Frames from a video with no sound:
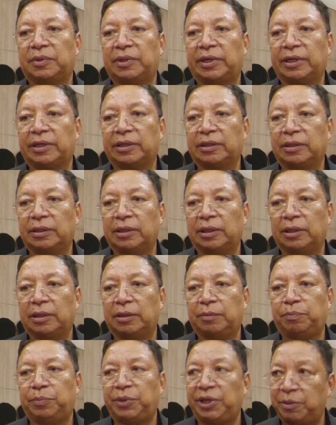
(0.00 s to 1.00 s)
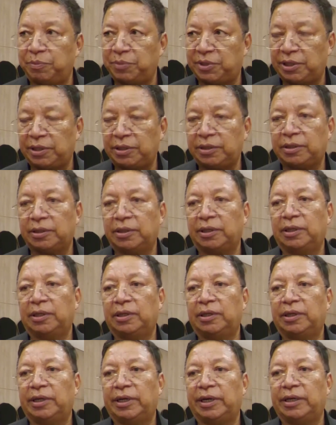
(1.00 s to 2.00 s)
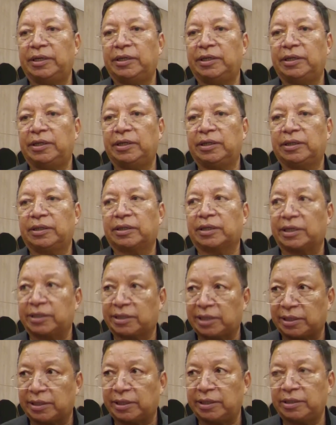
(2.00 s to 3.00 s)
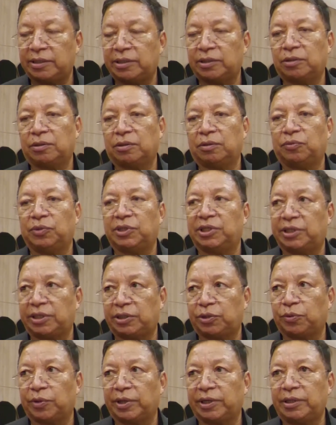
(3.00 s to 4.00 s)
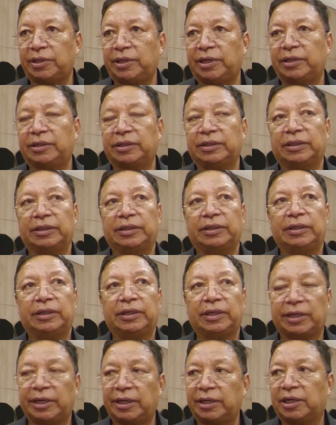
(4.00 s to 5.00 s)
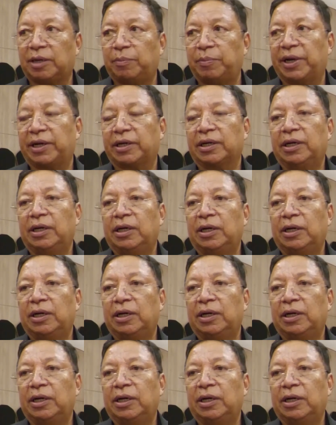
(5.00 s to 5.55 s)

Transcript: like uh, PMCs and the consultants will sit together and again come back.